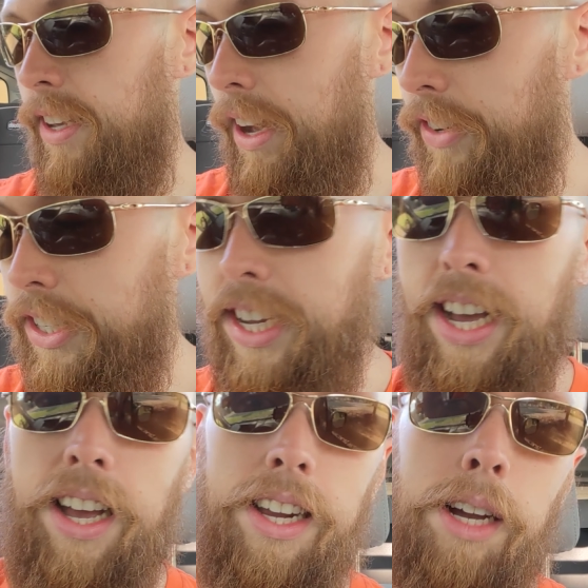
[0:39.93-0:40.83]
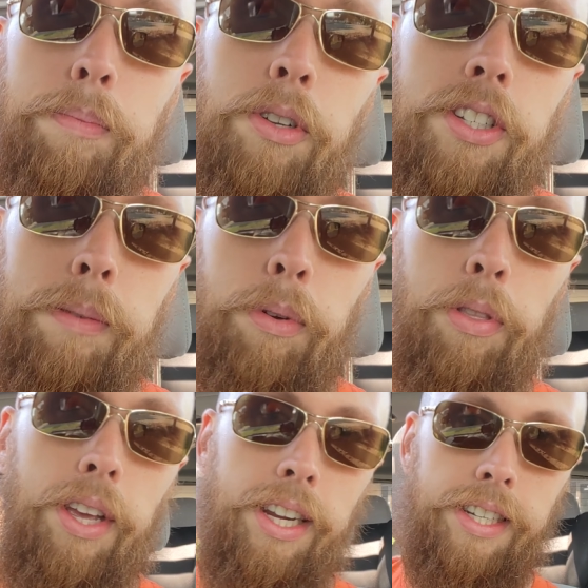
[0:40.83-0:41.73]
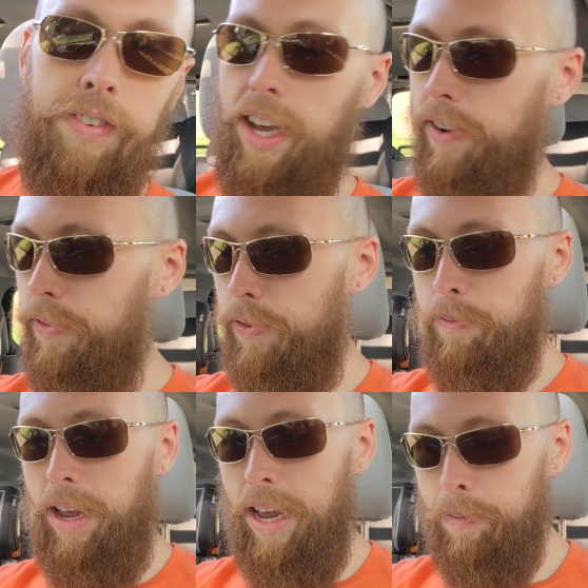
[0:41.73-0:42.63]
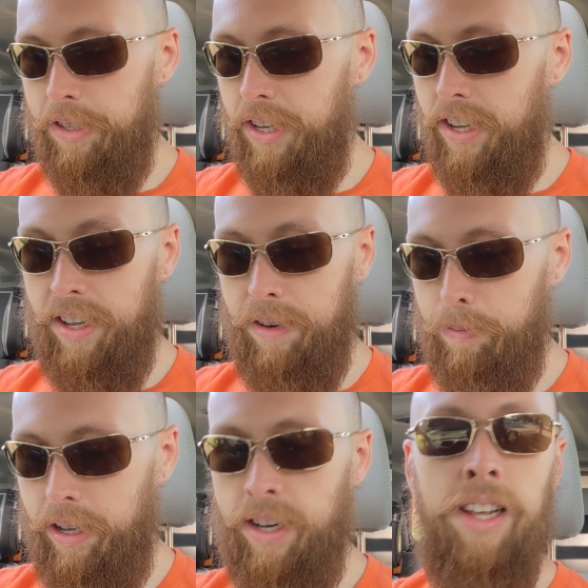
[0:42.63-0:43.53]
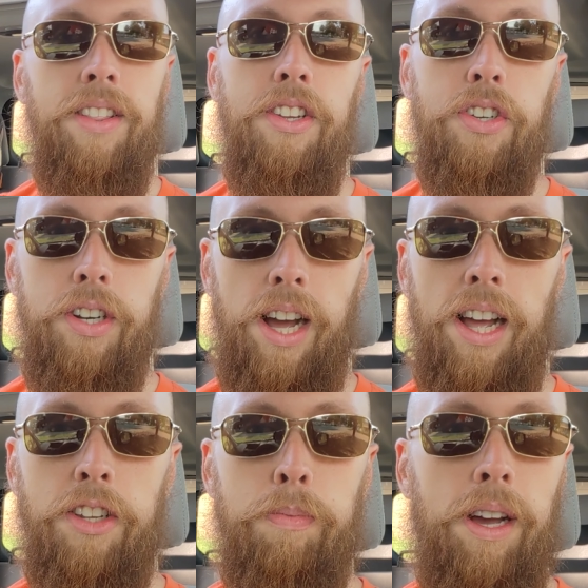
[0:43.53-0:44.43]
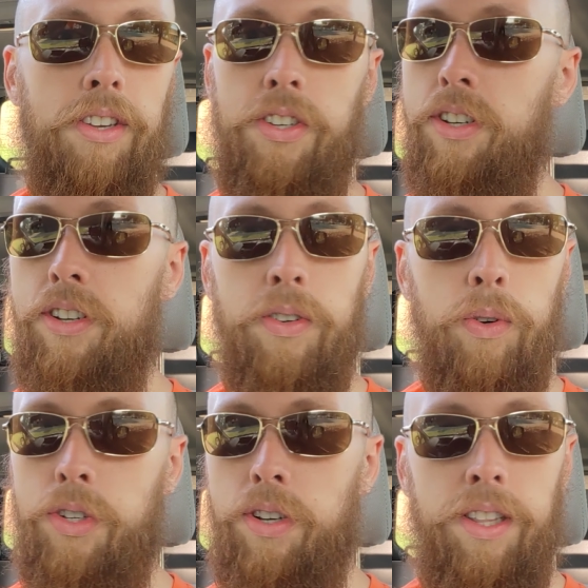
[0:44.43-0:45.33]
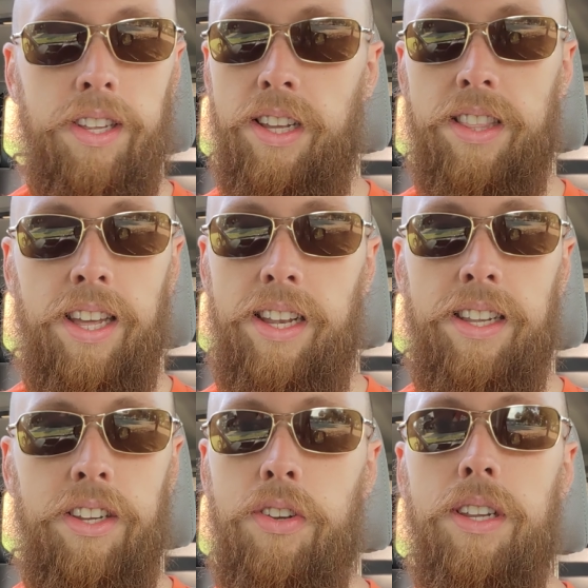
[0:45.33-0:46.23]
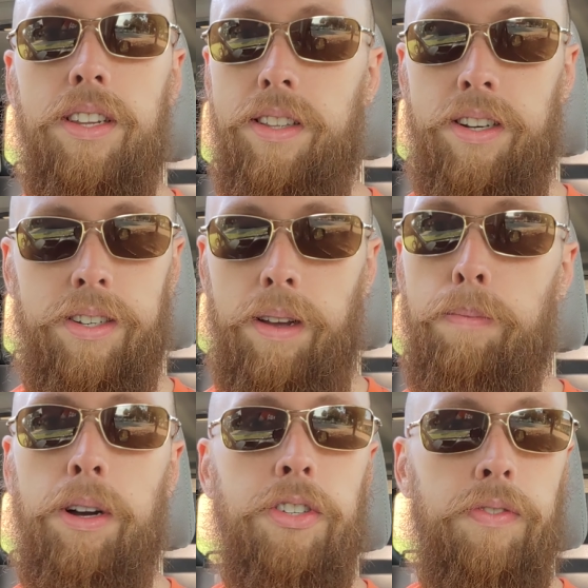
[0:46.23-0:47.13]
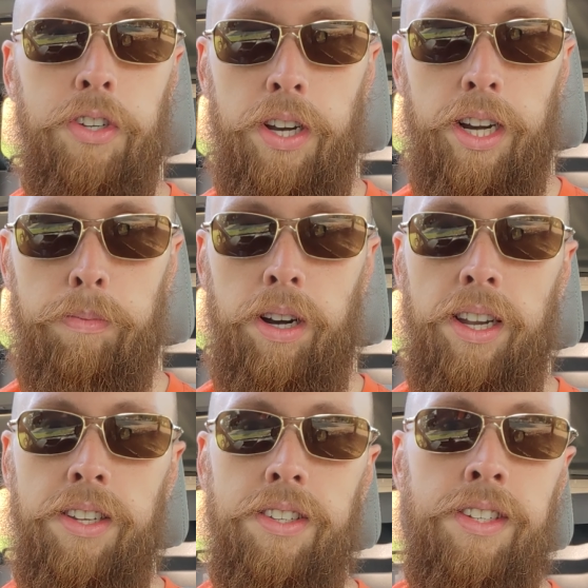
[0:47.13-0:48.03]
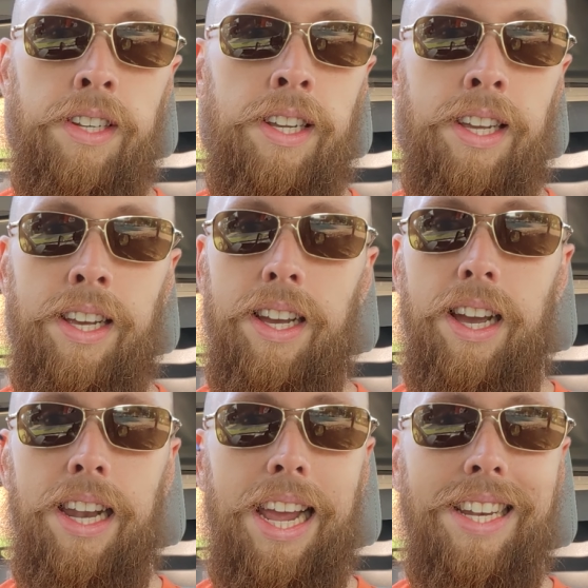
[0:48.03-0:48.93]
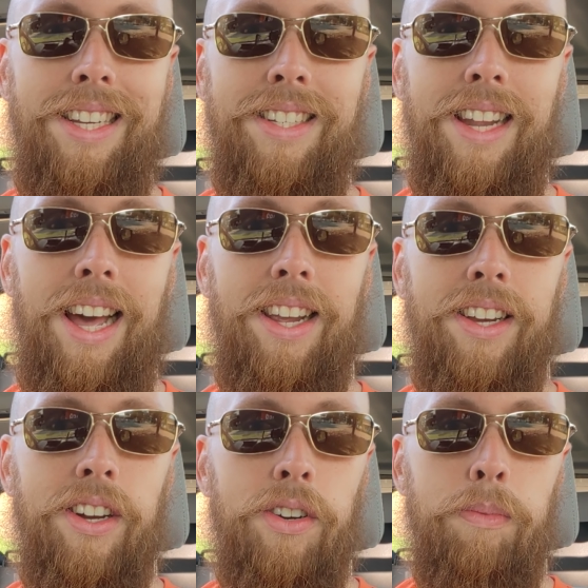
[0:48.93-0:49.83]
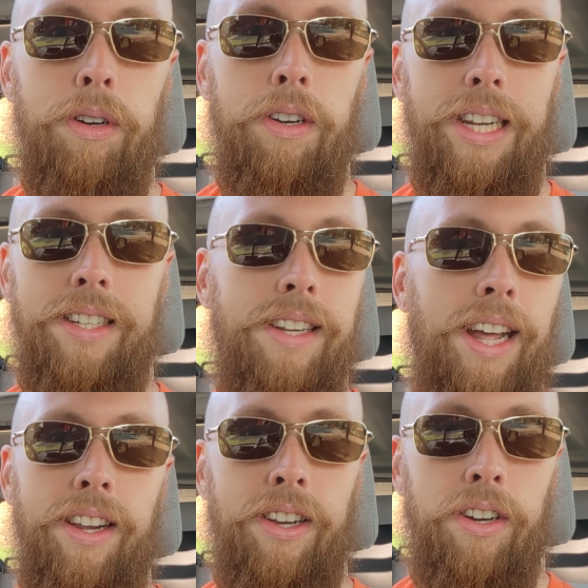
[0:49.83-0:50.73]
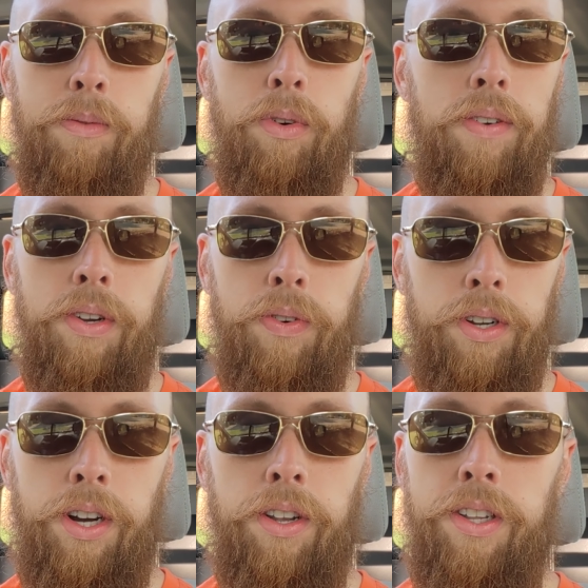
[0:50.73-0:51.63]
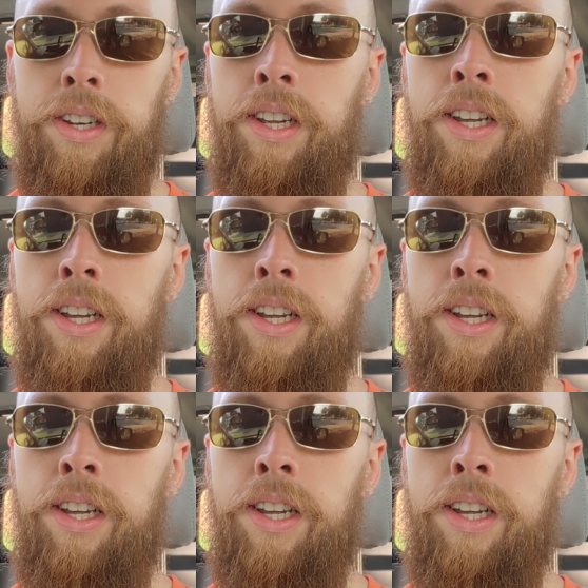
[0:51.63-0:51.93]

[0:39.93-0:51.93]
I've just got a couple simple things I've gotten from Amazon, but these are not sponsored or endorsed or anything like that. There's a bunch of generic brands. An anti-static comb or de-static comb, whatever you want to call it.